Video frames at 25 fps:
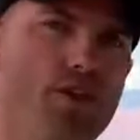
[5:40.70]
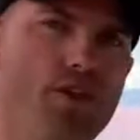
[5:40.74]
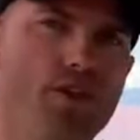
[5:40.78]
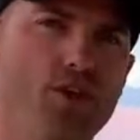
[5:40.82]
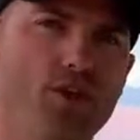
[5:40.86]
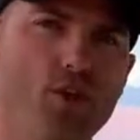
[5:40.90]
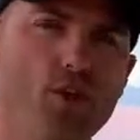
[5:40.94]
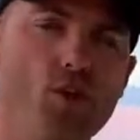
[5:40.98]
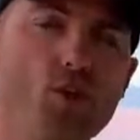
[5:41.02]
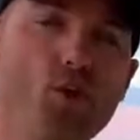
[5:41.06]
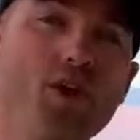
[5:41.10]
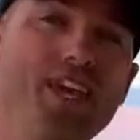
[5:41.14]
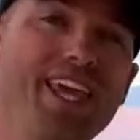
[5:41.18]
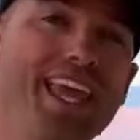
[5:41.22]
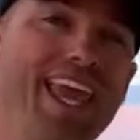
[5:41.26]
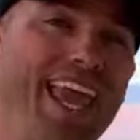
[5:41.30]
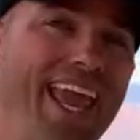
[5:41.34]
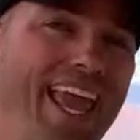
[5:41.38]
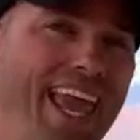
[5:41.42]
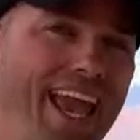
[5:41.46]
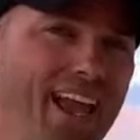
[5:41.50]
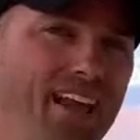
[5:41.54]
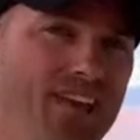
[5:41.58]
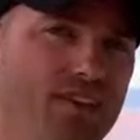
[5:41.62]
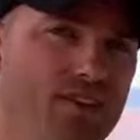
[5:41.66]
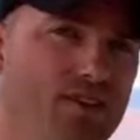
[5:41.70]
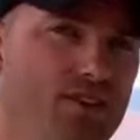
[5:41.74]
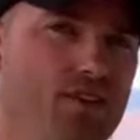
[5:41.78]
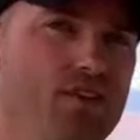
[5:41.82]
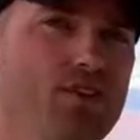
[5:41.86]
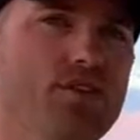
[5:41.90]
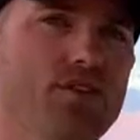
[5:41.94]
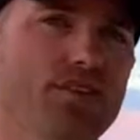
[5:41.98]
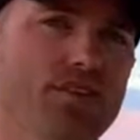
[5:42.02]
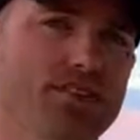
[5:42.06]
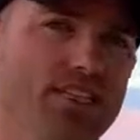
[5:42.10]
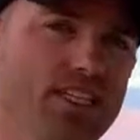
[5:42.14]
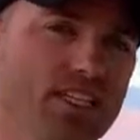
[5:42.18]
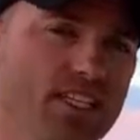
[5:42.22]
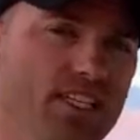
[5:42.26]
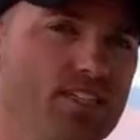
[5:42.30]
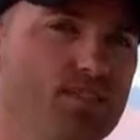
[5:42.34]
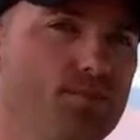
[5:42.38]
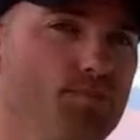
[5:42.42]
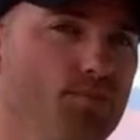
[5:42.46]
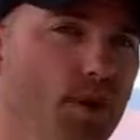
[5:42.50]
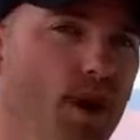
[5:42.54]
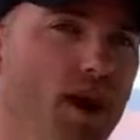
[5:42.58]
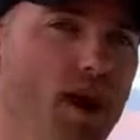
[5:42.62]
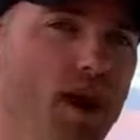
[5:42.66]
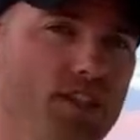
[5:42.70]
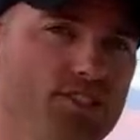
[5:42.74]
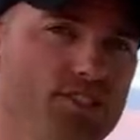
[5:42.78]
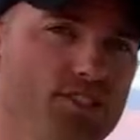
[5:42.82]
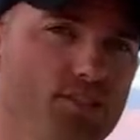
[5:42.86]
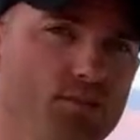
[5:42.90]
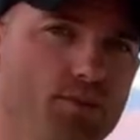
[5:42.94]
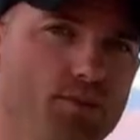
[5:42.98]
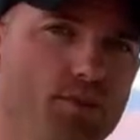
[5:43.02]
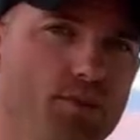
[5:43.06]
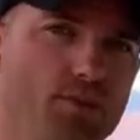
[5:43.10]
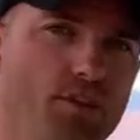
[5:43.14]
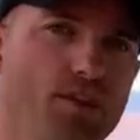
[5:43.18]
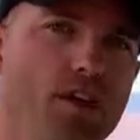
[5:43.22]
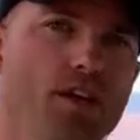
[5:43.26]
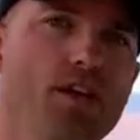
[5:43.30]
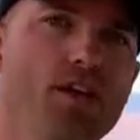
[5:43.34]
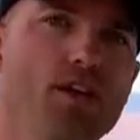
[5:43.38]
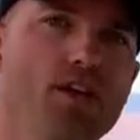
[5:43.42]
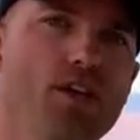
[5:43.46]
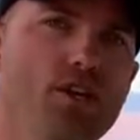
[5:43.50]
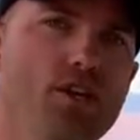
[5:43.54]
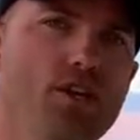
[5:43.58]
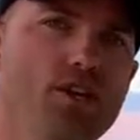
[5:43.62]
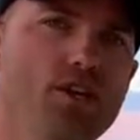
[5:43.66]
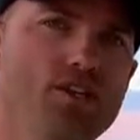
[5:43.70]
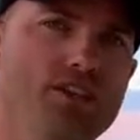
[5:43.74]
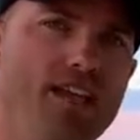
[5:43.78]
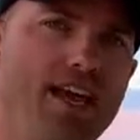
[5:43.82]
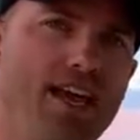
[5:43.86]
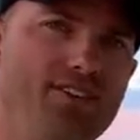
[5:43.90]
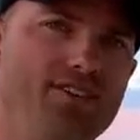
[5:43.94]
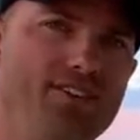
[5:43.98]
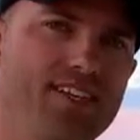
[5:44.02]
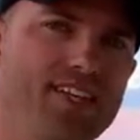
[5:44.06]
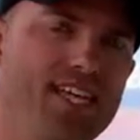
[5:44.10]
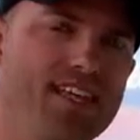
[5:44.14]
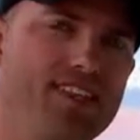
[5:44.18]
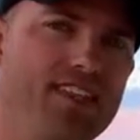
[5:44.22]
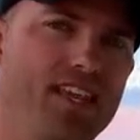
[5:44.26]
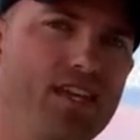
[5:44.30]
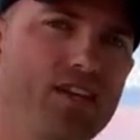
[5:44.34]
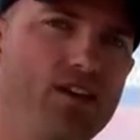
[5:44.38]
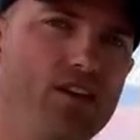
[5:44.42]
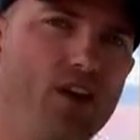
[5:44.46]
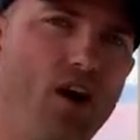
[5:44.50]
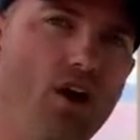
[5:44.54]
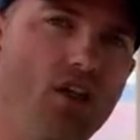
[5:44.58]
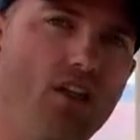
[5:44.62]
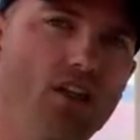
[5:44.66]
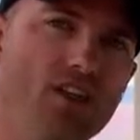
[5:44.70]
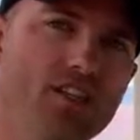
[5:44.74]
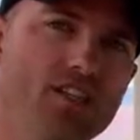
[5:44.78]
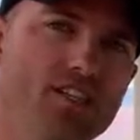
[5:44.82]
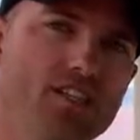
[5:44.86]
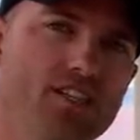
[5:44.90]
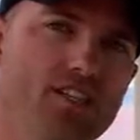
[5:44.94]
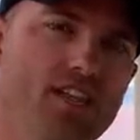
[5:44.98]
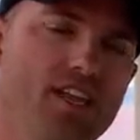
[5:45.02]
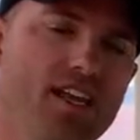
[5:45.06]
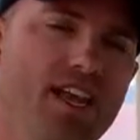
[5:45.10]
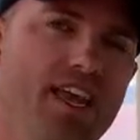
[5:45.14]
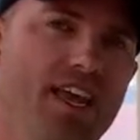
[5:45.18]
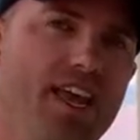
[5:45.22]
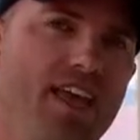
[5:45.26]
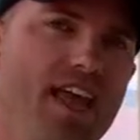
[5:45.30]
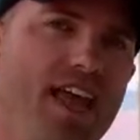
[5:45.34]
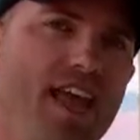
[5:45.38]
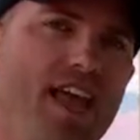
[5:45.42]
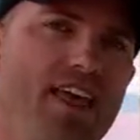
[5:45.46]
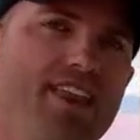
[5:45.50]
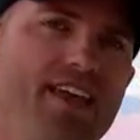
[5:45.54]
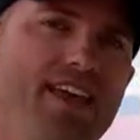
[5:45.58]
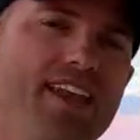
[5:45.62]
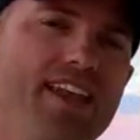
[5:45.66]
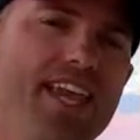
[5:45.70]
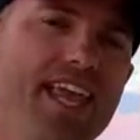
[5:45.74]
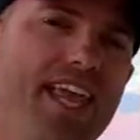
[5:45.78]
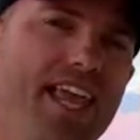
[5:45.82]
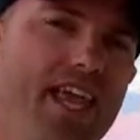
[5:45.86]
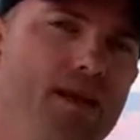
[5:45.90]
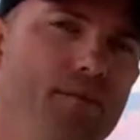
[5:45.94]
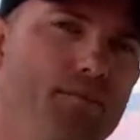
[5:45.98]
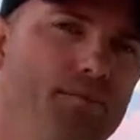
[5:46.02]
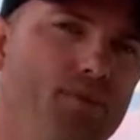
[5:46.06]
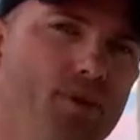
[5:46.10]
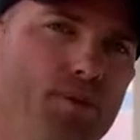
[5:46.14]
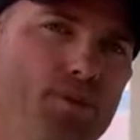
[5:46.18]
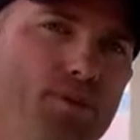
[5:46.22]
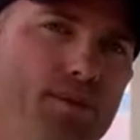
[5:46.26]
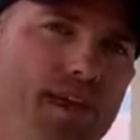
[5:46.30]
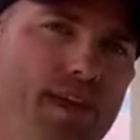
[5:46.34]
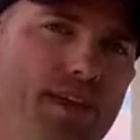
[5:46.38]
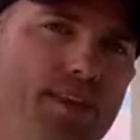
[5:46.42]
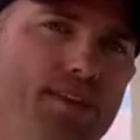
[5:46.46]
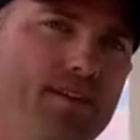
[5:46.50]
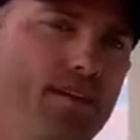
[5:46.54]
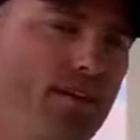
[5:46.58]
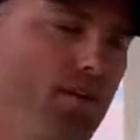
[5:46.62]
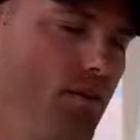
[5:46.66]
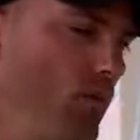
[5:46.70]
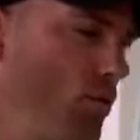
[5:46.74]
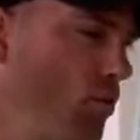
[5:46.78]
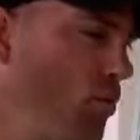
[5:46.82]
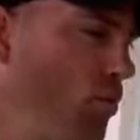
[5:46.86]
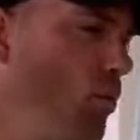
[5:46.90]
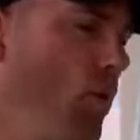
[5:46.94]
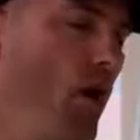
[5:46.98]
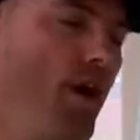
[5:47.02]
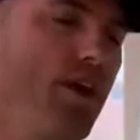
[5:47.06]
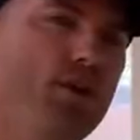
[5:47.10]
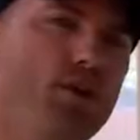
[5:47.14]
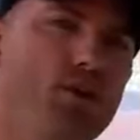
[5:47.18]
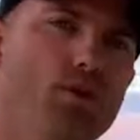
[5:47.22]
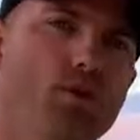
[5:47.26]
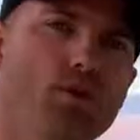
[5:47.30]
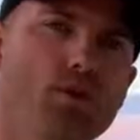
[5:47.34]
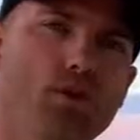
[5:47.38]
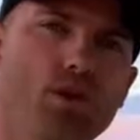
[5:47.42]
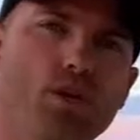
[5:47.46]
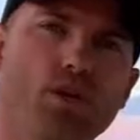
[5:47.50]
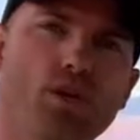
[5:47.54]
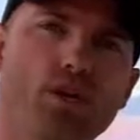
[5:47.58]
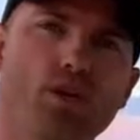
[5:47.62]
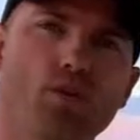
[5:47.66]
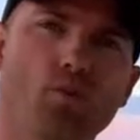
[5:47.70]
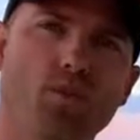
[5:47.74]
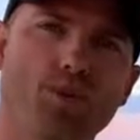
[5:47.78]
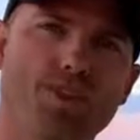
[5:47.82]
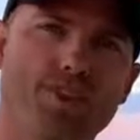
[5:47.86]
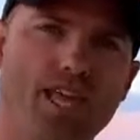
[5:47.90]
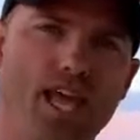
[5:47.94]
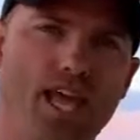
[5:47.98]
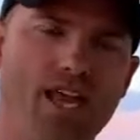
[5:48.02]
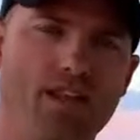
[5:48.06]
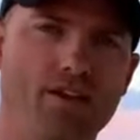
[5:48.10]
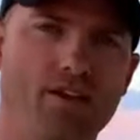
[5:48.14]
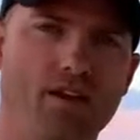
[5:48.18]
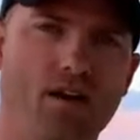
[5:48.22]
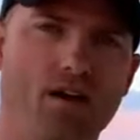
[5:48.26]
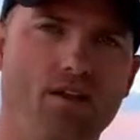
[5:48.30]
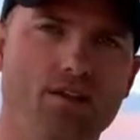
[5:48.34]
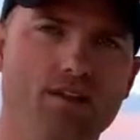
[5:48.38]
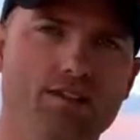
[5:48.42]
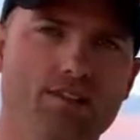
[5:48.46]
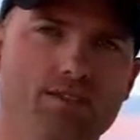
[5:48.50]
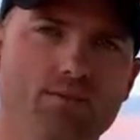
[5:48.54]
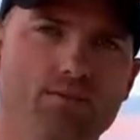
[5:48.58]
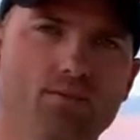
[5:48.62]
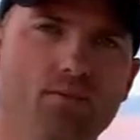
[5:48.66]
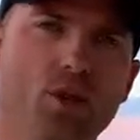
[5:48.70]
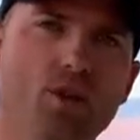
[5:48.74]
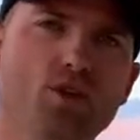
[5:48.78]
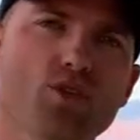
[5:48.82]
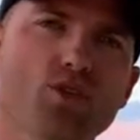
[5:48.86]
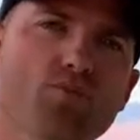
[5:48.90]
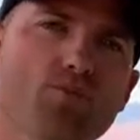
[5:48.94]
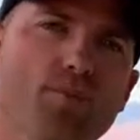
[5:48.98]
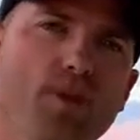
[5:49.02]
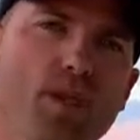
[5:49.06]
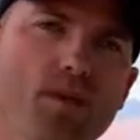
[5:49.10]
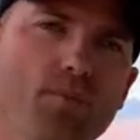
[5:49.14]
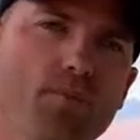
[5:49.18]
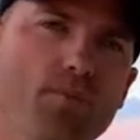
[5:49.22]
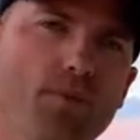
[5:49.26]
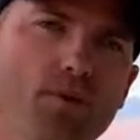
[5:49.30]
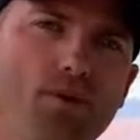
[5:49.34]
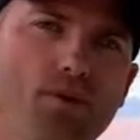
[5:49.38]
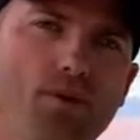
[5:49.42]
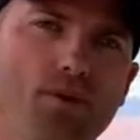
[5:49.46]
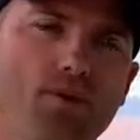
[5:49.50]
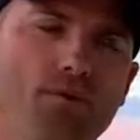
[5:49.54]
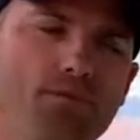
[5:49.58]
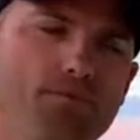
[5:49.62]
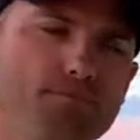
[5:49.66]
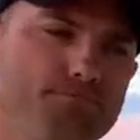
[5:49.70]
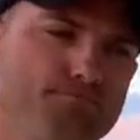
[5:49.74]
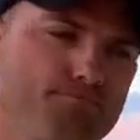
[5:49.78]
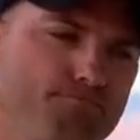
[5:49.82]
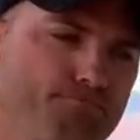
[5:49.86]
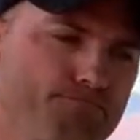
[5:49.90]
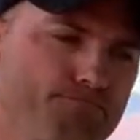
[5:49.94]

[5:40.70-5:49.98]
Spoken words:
that you can do this. It is possible. You just have to get the knowledge and then implement what you learned with that knowledge. Most people,